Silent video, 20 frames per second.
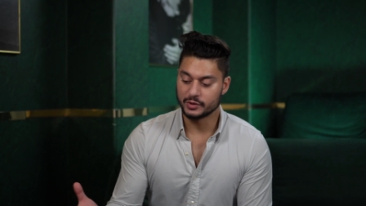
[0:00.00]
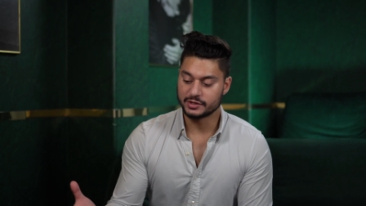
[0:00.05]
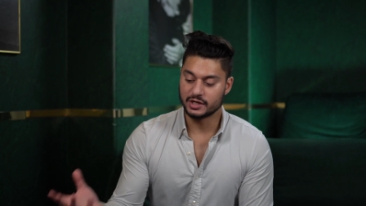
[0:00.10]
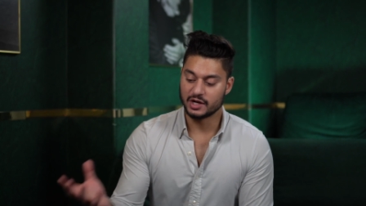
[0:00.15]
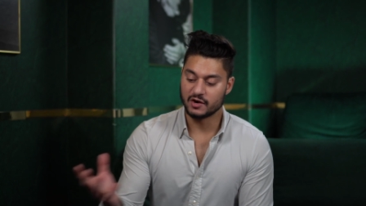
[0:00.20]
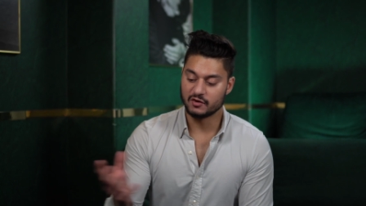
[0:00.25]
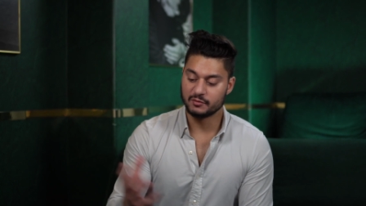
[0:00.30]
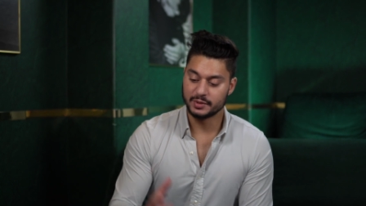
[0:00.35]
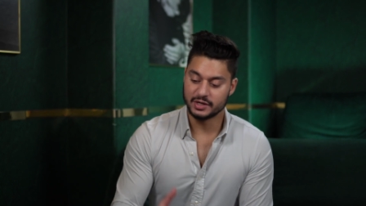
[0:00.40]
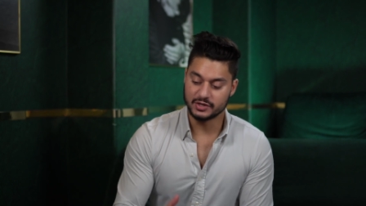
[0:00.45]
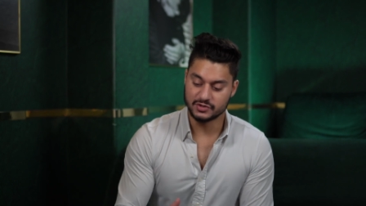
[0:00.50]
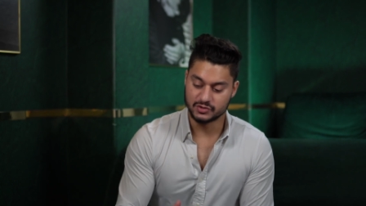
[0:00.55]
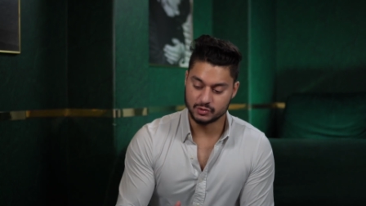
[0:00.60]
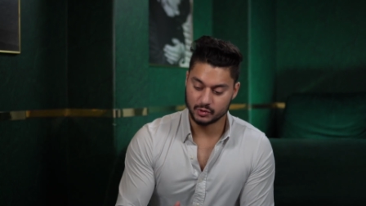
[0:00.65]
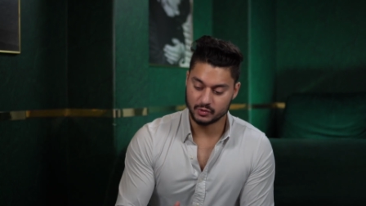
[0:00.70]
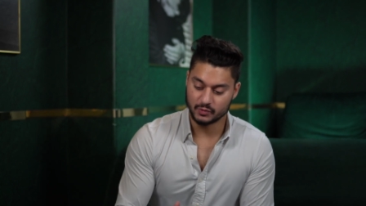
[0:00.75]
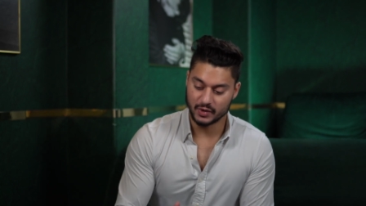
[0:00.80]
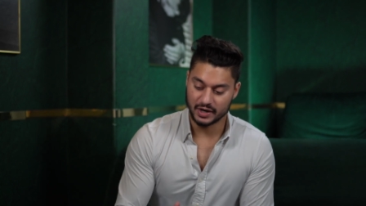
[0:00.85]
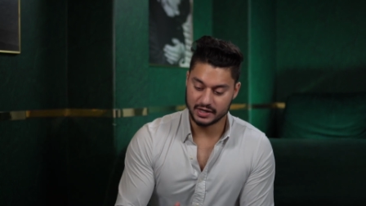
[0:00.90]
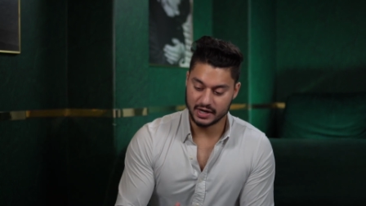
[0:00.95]
the government is
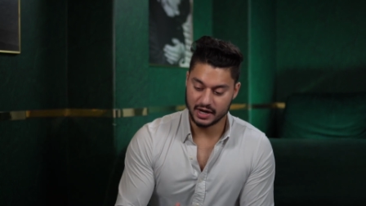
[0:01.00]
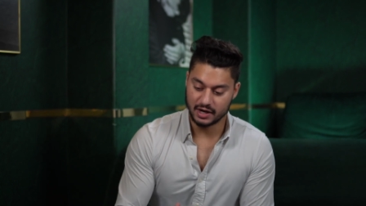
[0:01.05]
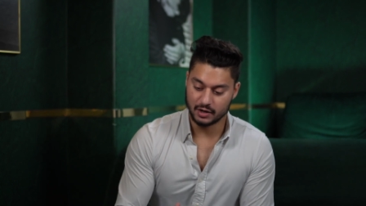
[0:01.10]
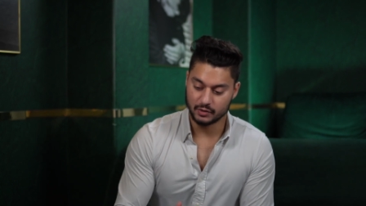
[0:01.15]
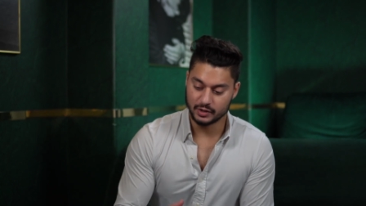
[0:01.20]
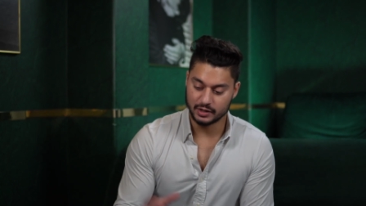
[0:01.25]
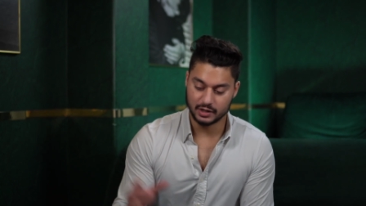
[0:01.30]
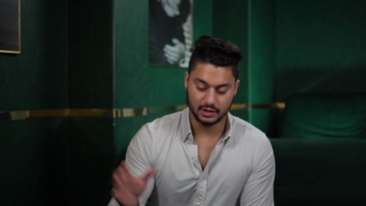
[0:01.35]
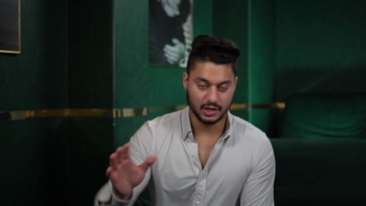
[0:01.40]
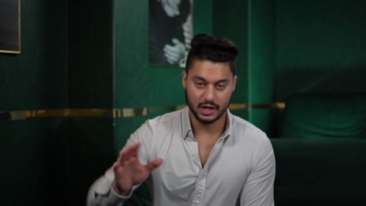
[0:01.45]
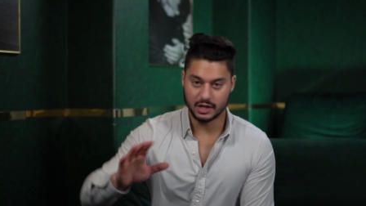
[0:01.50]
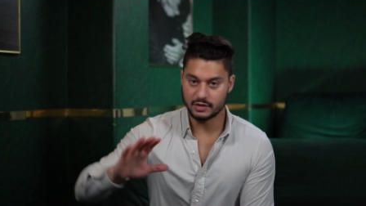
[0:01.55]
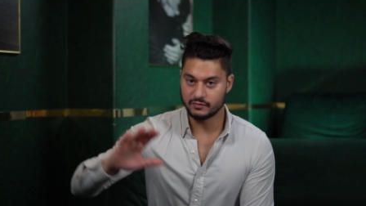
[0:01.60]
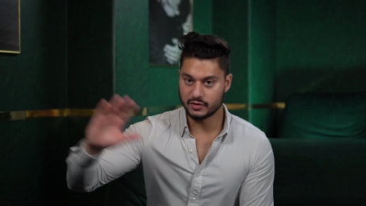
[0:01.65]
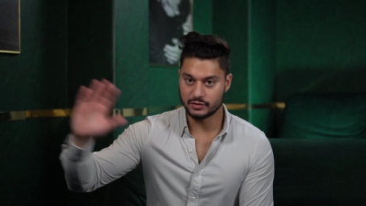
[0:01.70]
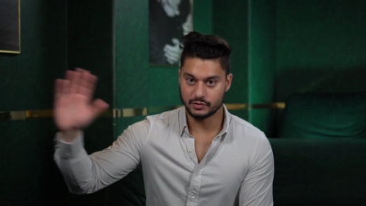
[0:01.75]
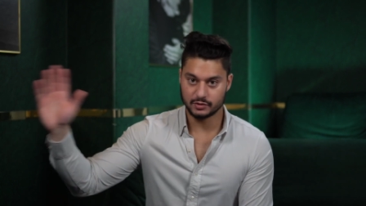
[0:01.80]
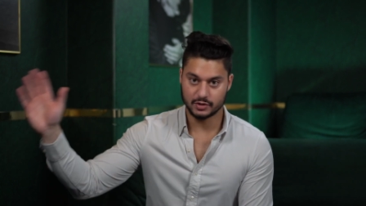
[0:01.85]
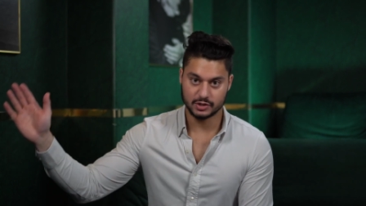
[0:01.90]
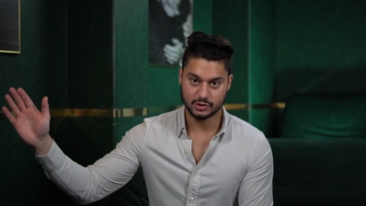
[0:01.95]
doing right now, and a lot of
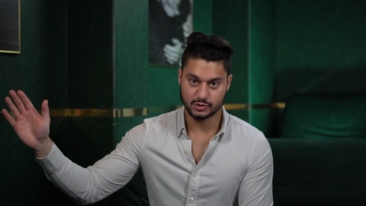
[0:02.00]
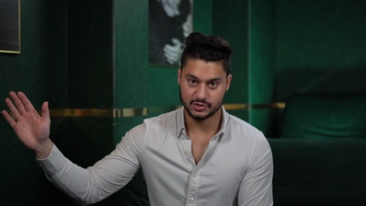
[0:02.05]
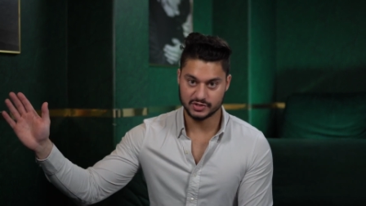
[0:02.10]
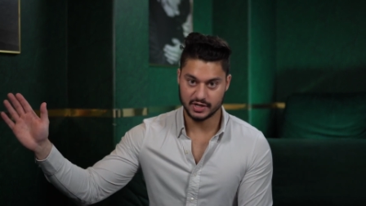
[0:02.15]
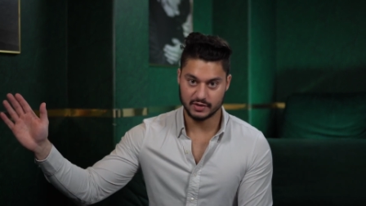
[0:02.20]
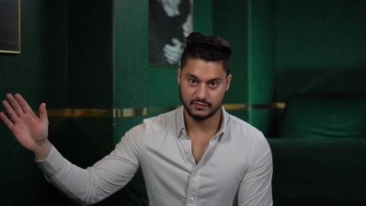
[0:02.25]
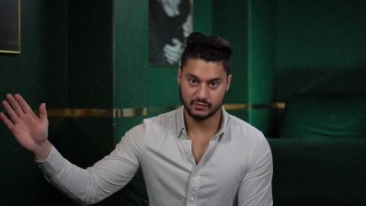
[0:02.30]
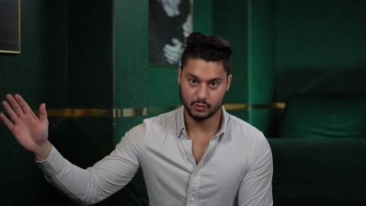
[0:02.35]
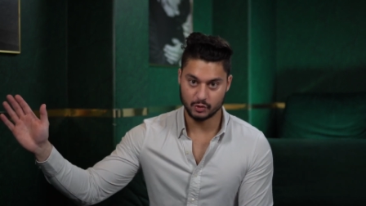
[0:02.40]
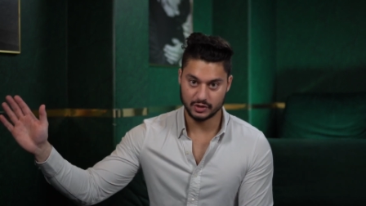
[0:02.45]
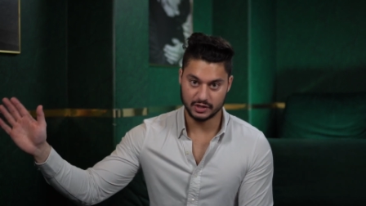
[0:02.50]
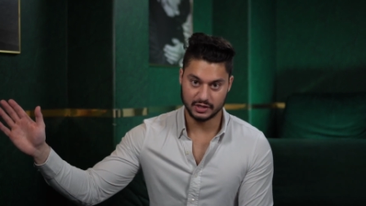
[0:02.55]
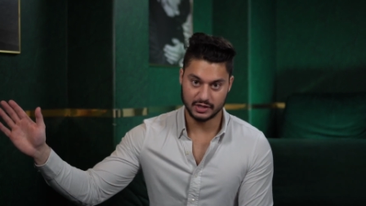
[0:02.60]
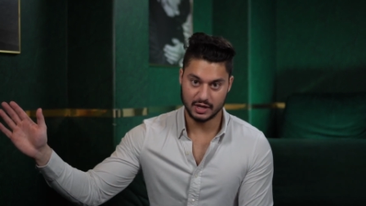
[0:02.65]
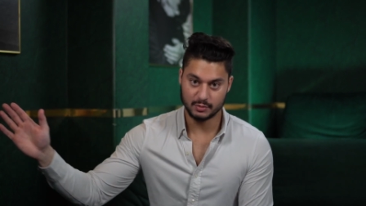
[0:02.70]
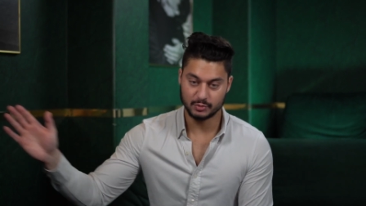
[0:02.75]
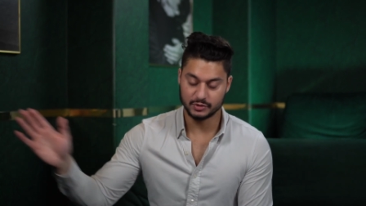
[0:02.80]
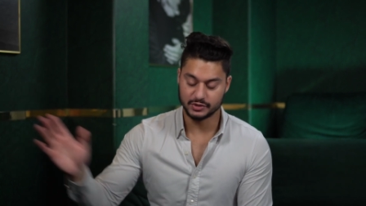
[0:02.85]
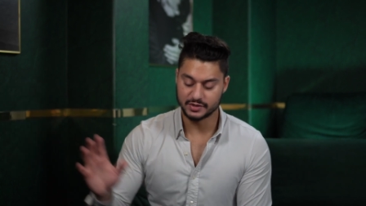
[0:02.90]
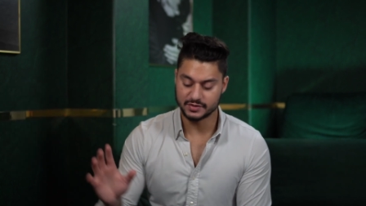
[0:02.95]
other countries have already
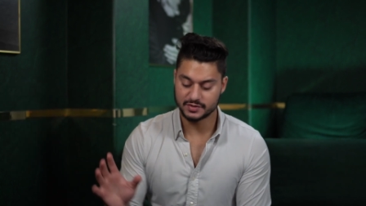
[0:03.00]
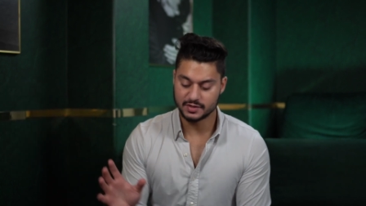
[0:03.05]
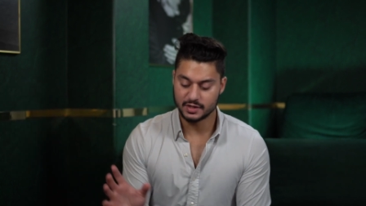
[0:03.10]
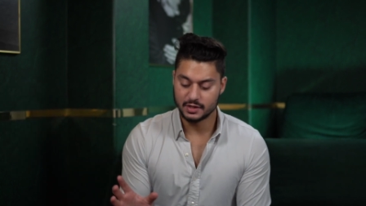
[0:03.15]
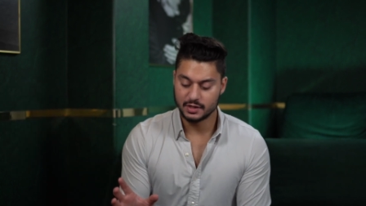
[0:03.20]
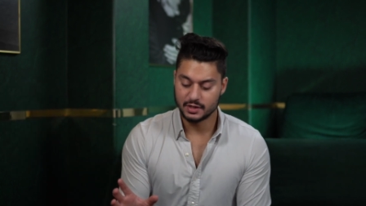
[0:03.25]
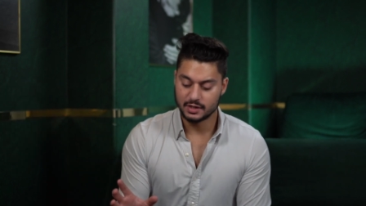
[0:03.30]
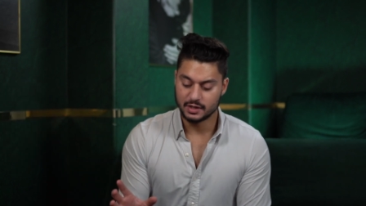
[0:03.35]
enabled this,